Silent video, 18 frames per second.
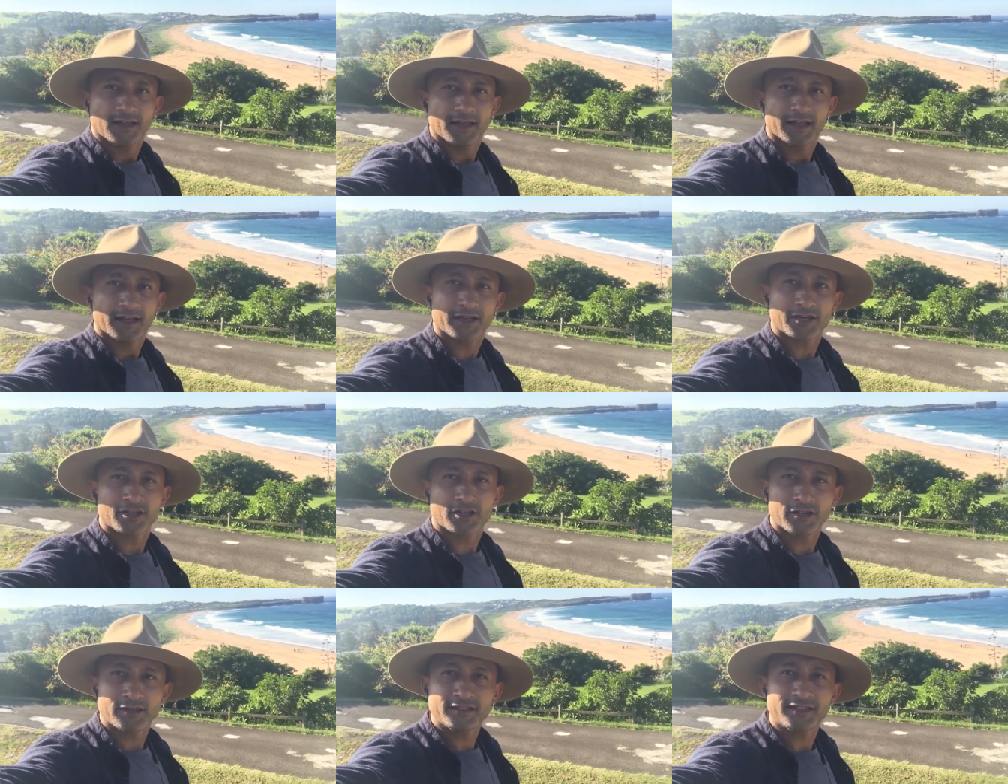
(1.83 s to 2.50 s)
Hey
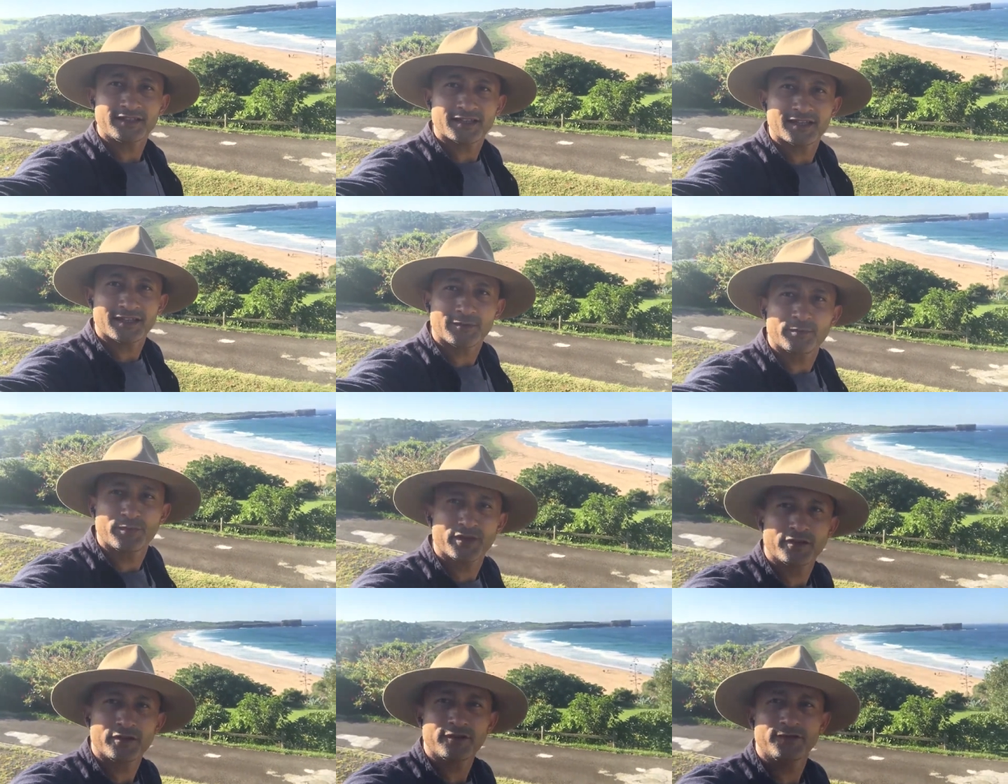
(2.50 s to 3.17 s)
guys, a
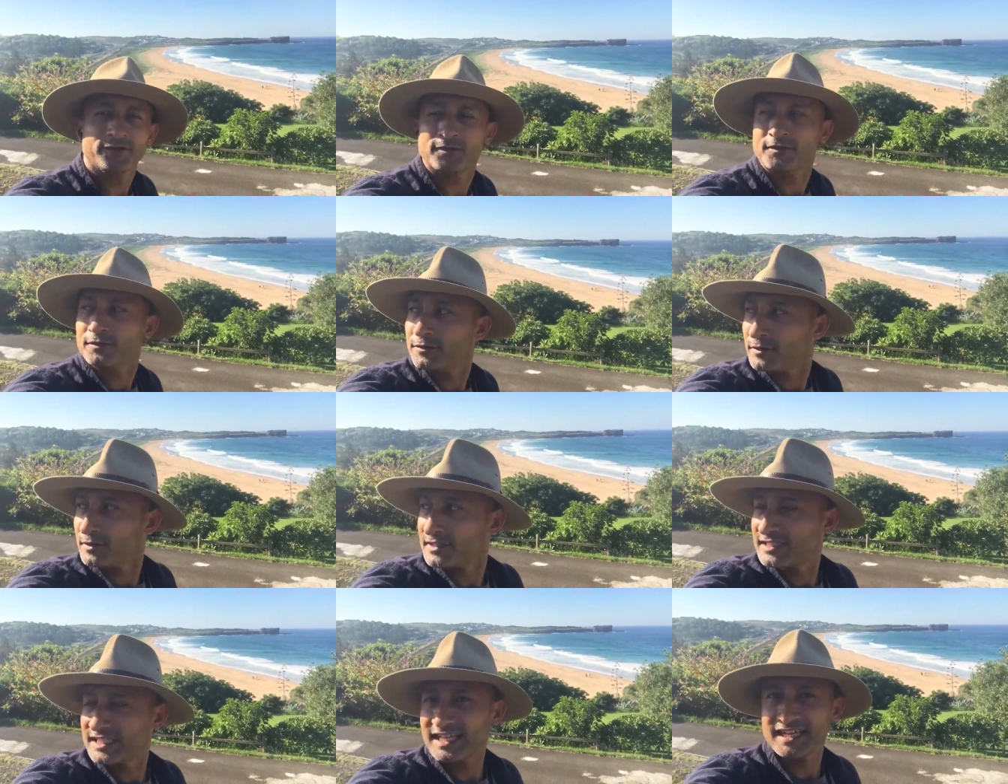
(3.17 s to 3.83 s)

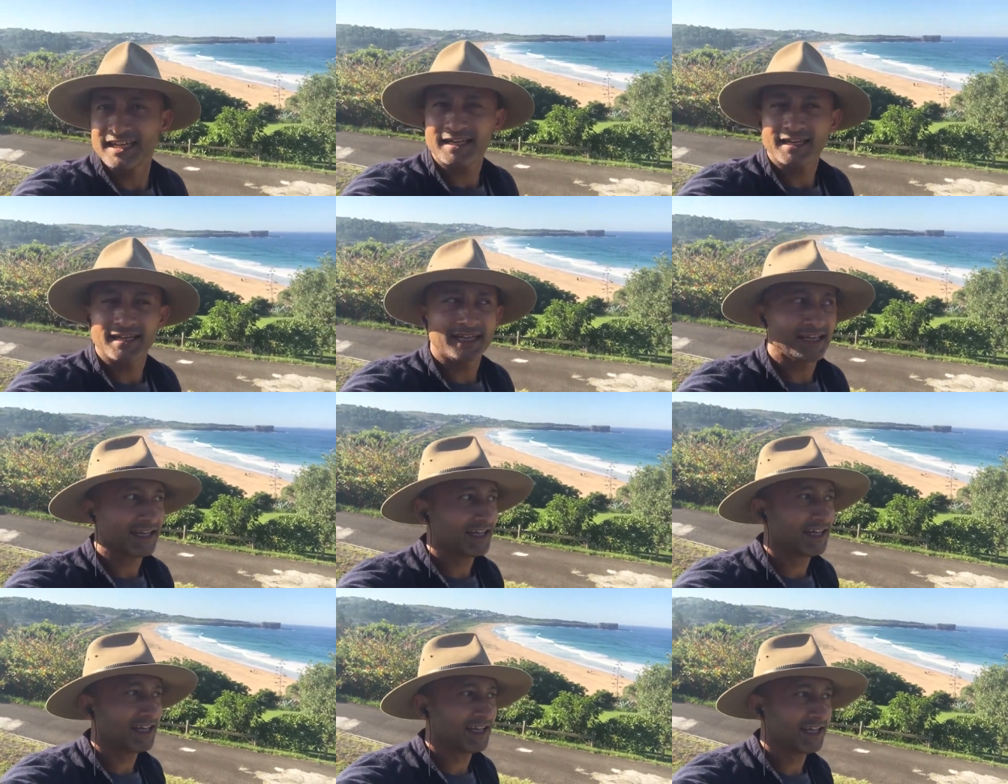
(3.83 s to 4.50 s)
beautiful
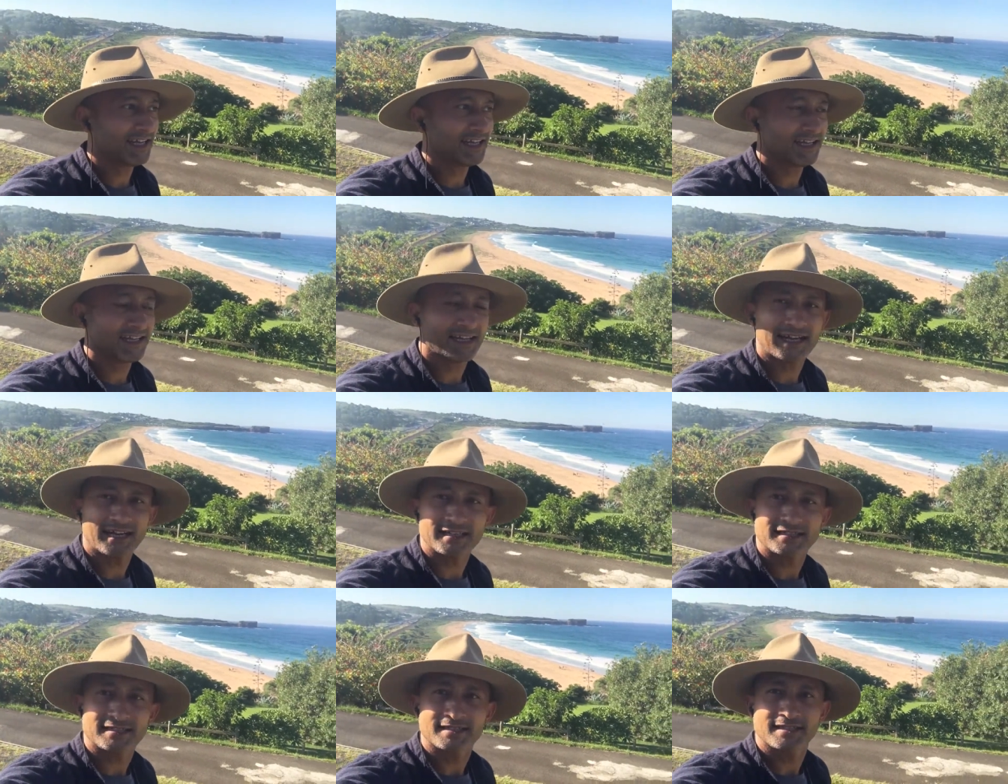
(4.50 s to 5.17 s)
day here
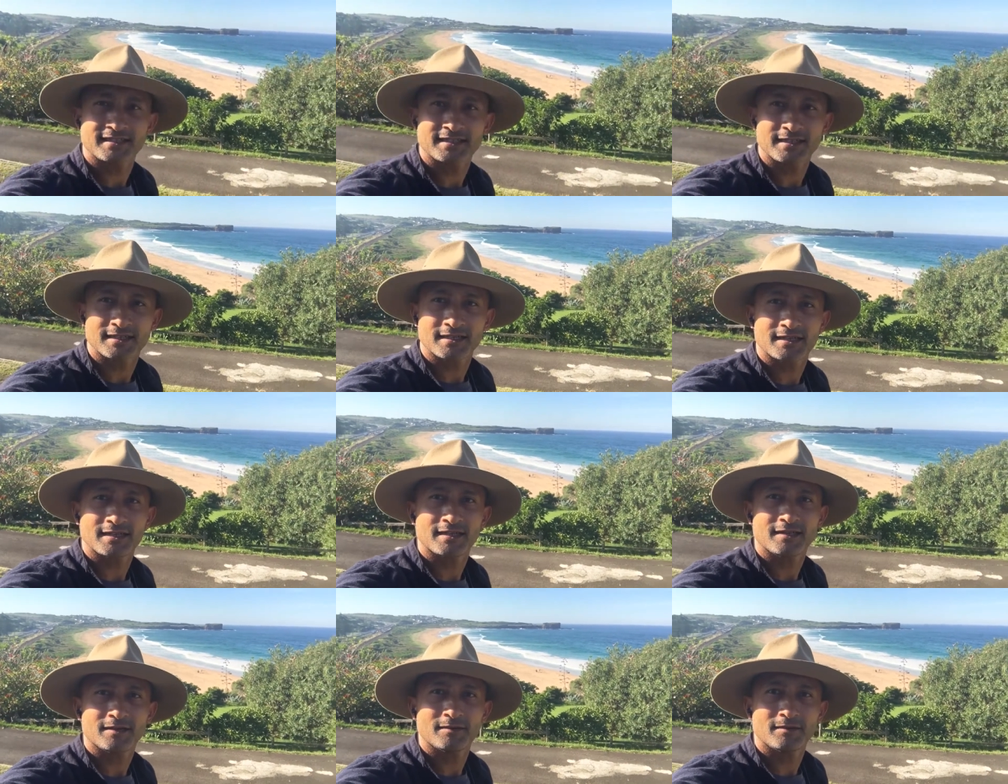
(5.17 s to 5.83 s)
at
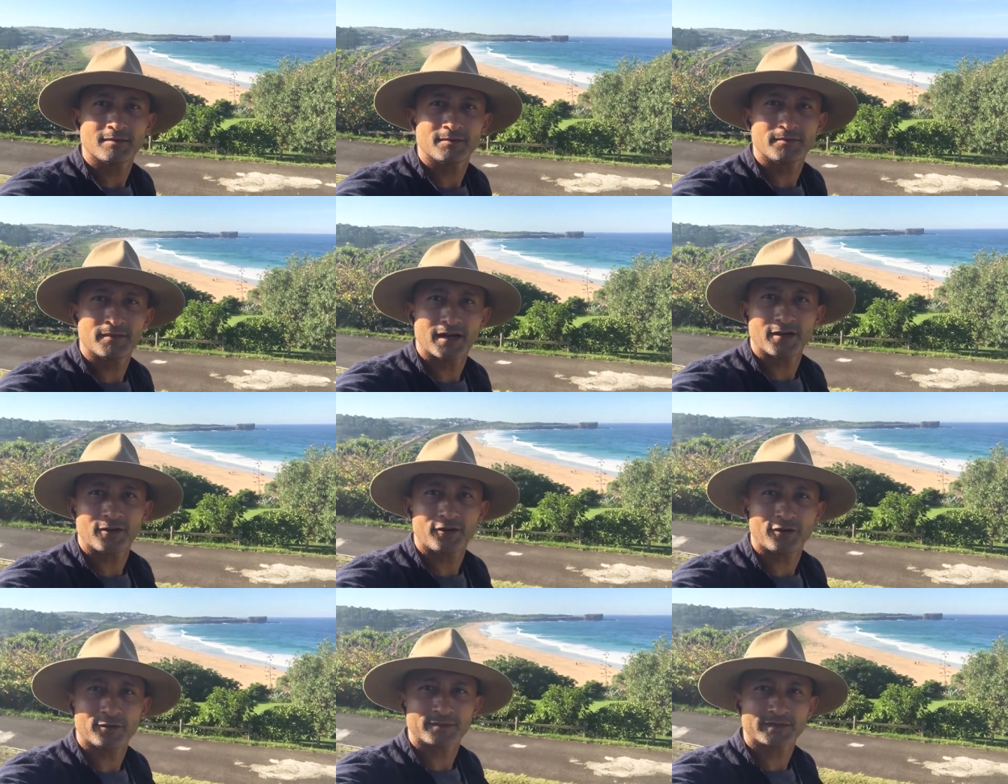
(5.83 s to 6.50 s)
my
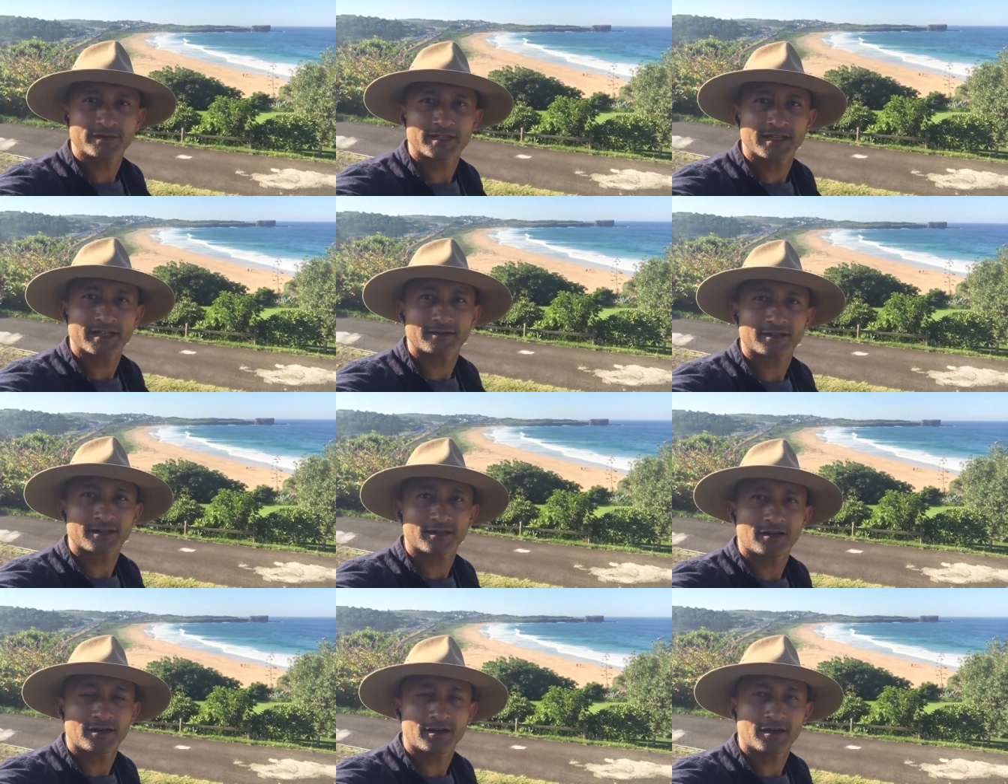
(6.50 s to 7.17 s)

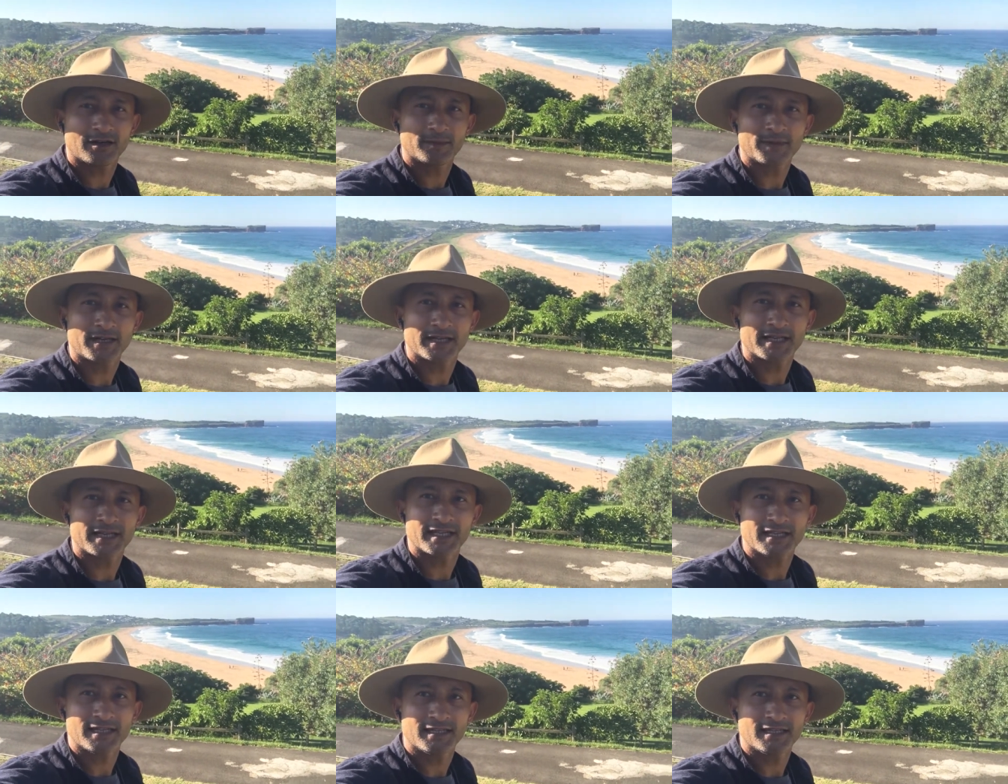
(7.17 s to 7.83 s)
hometown Kiama
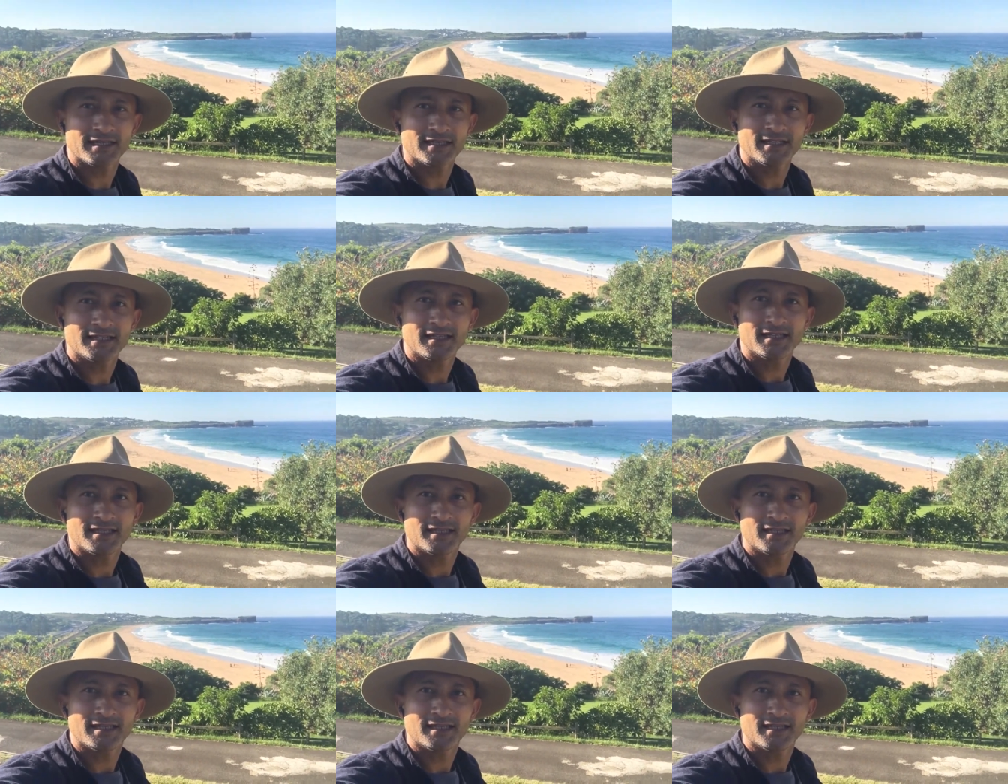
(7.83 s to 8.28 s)
again.